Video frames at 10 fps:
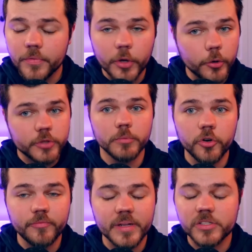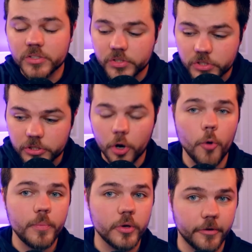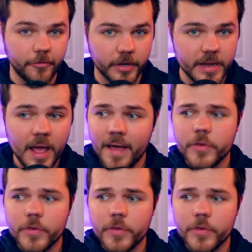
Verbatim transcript: those movements so beautifully.